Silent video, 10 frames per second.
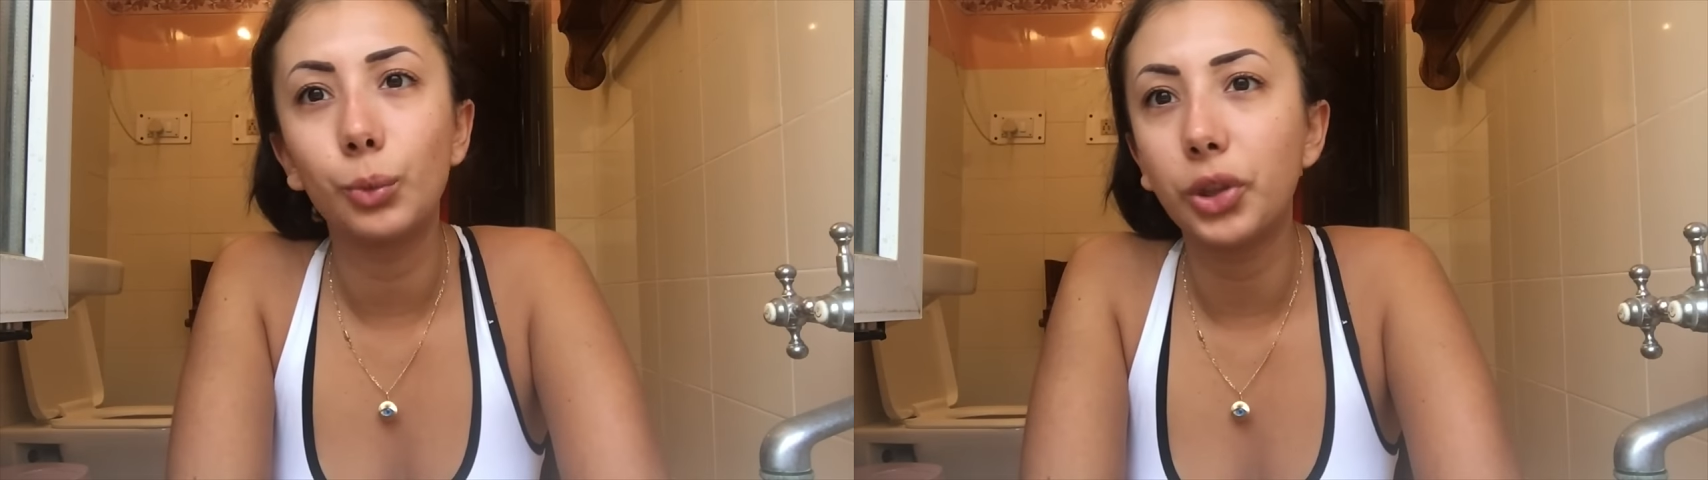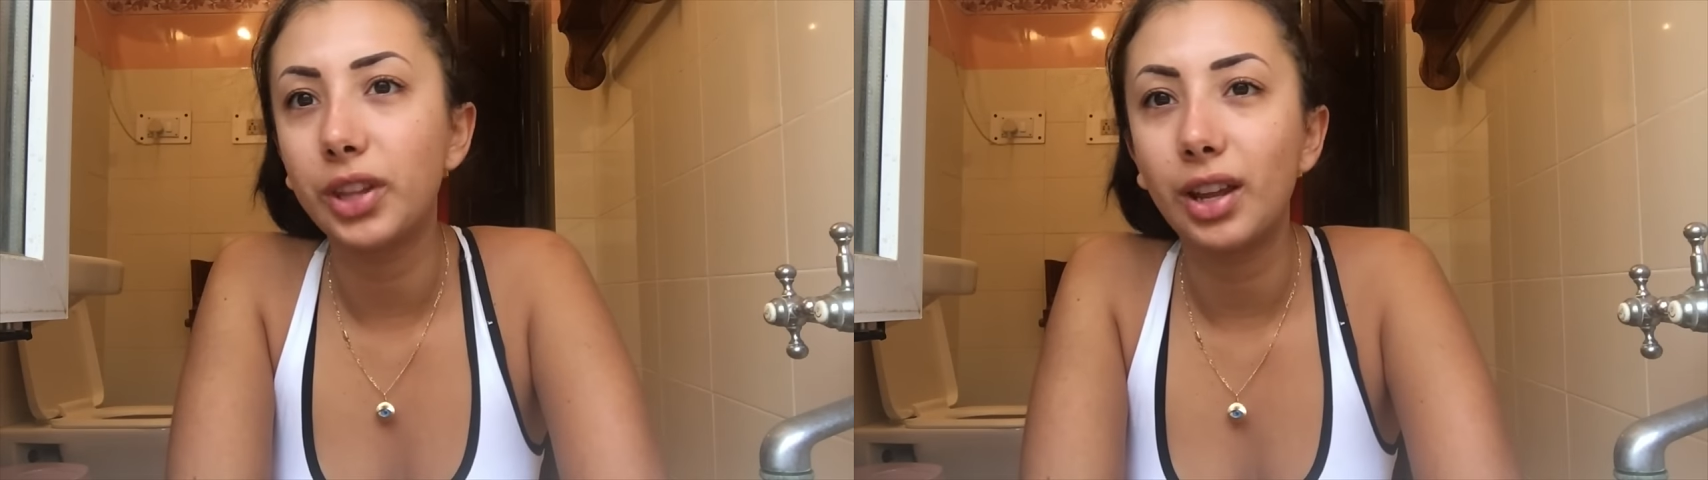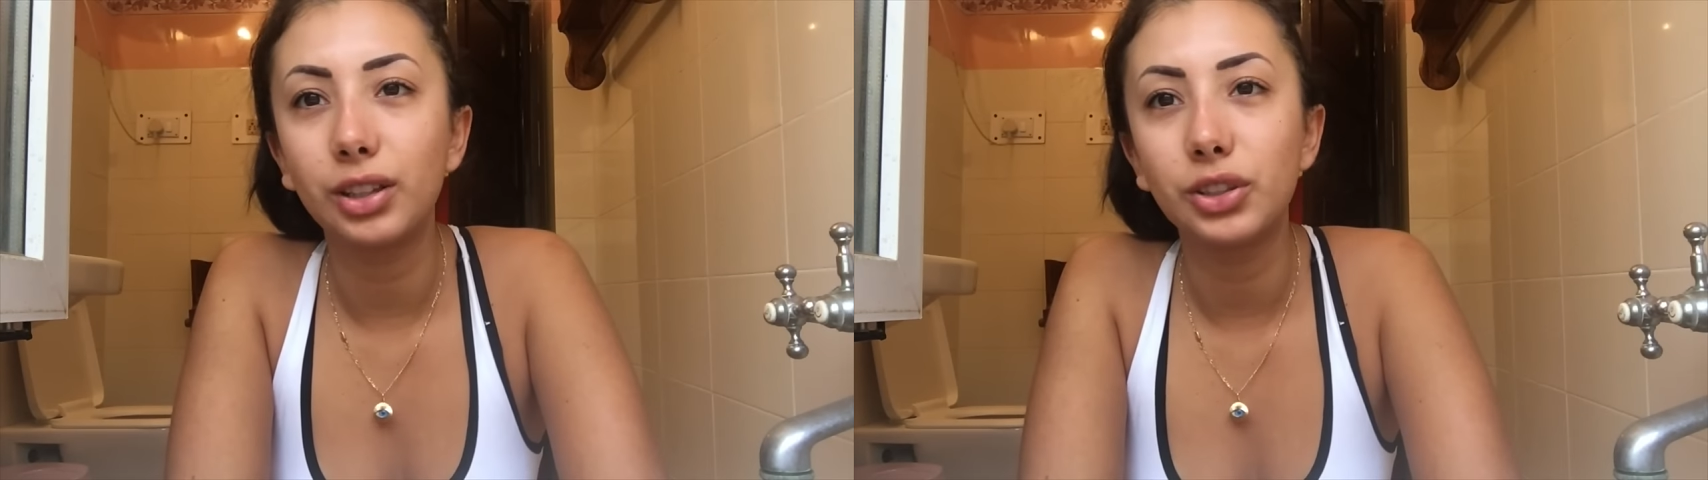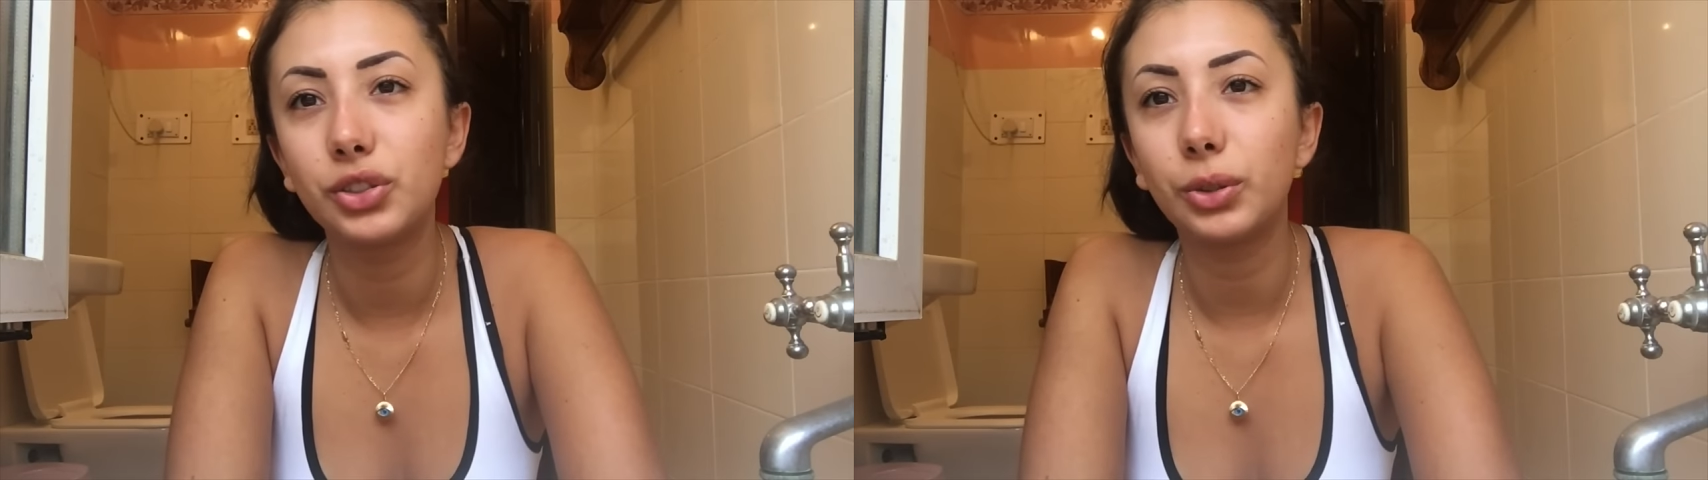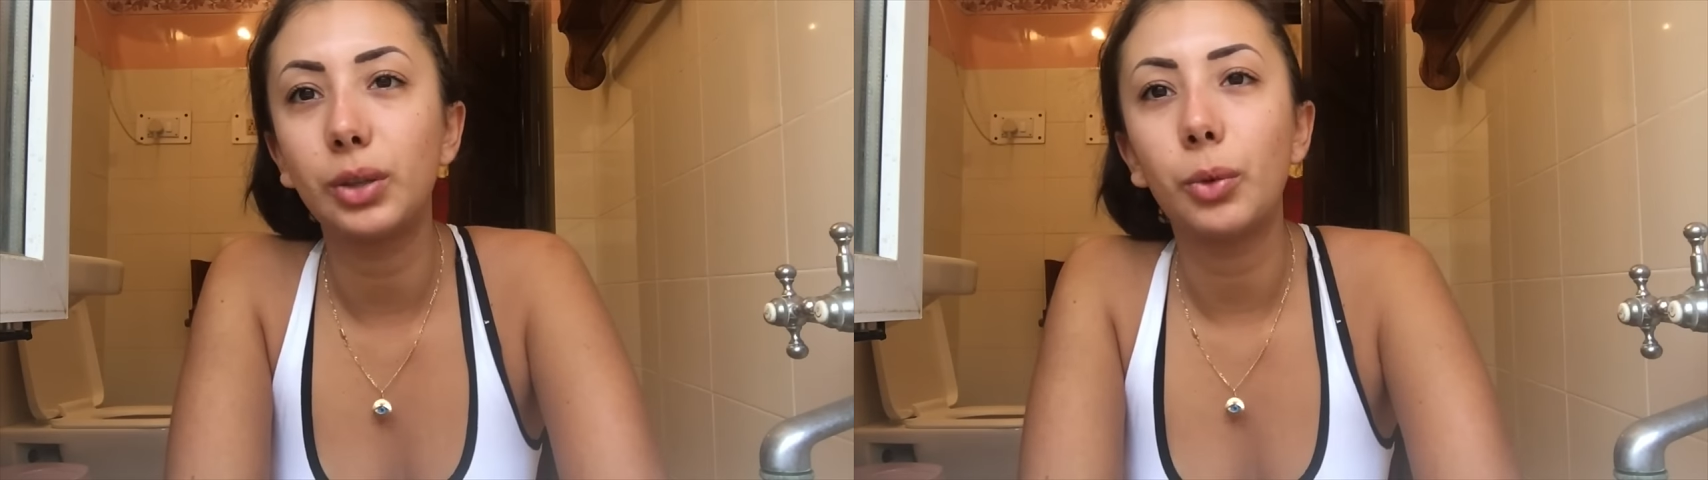what the hell are you
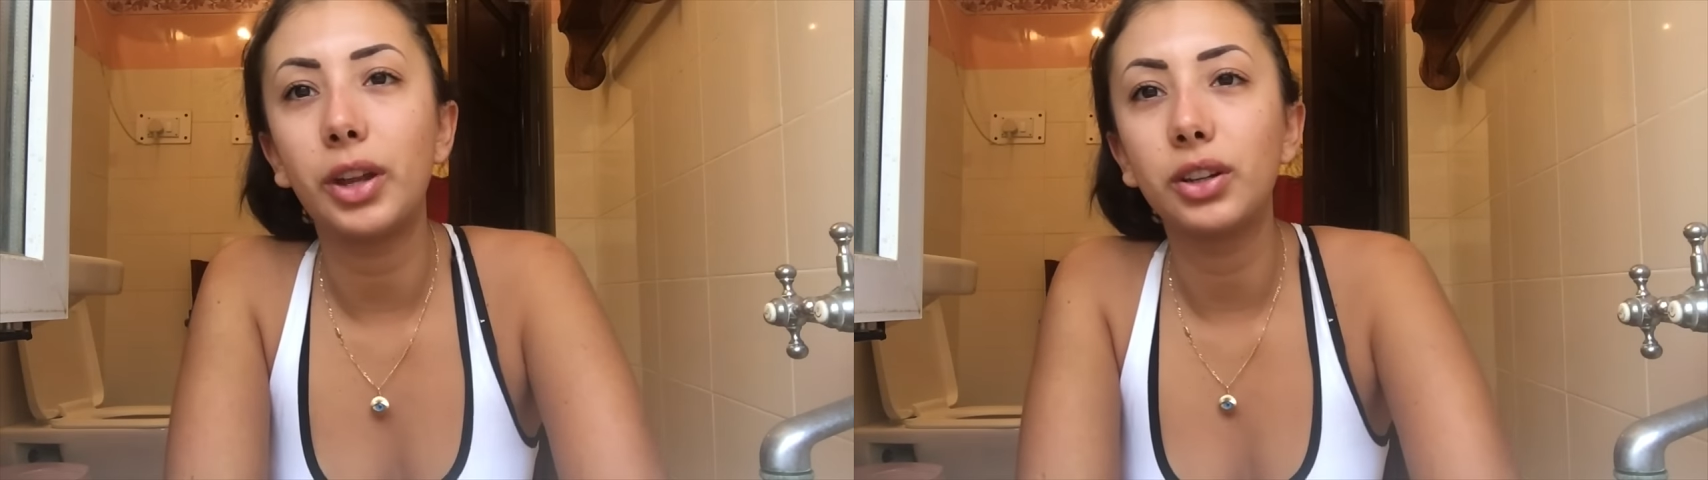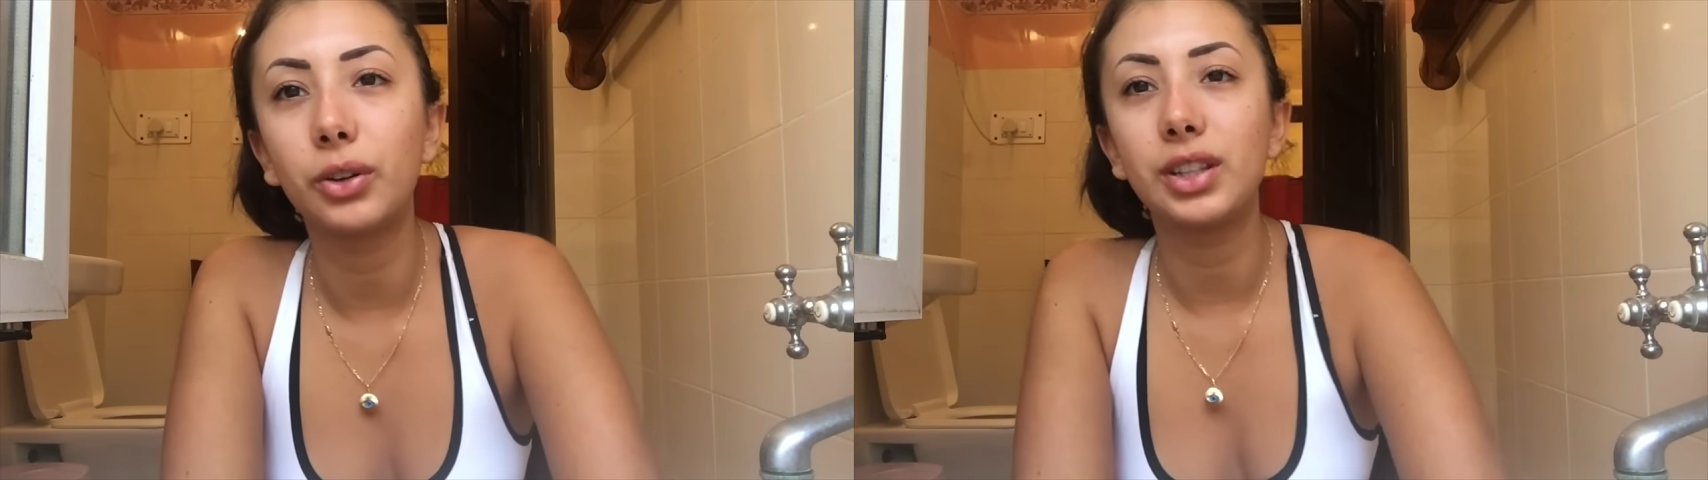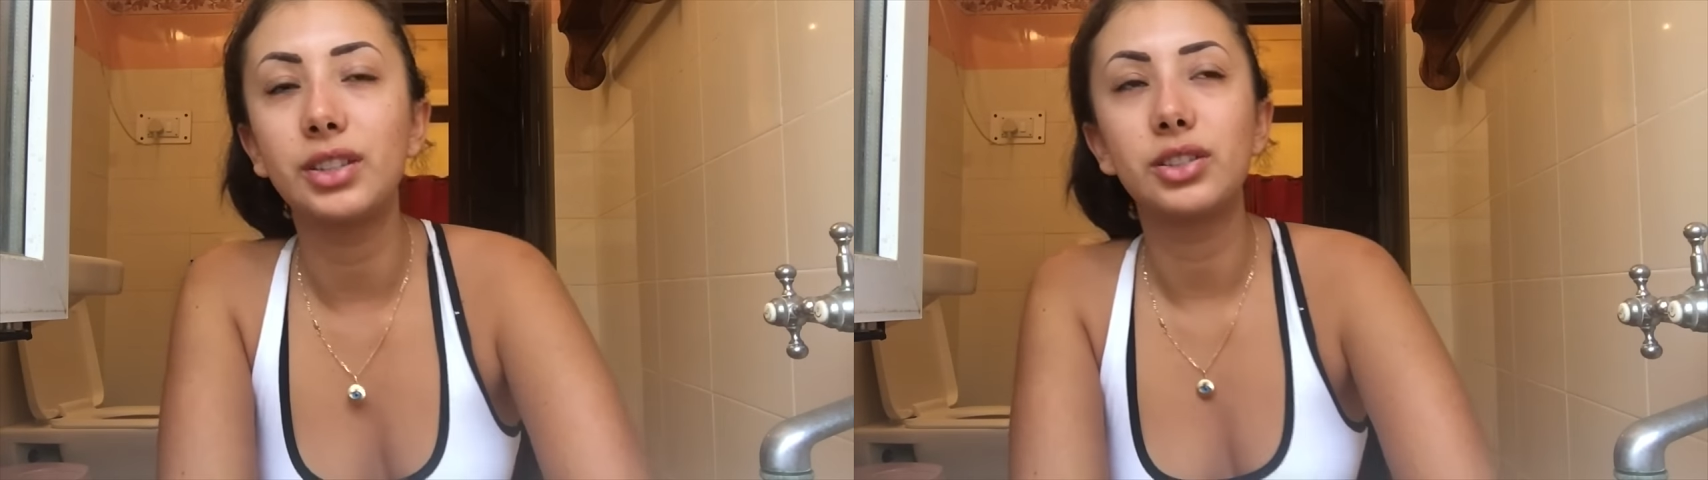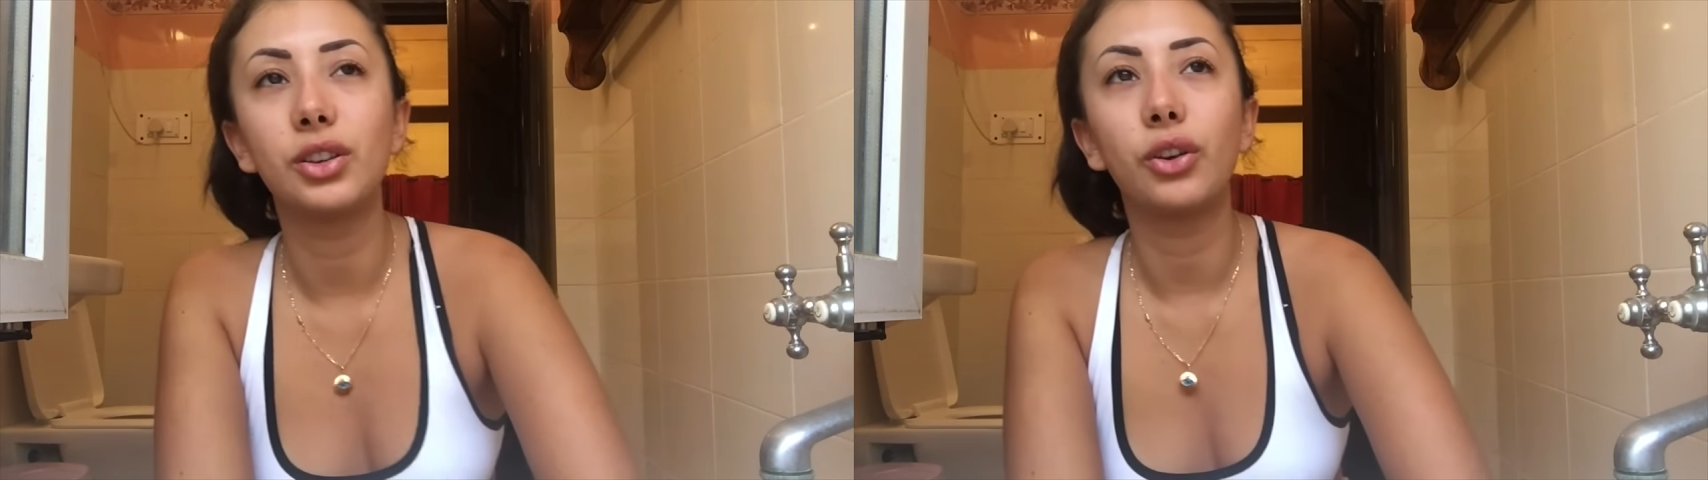doing why are you going to India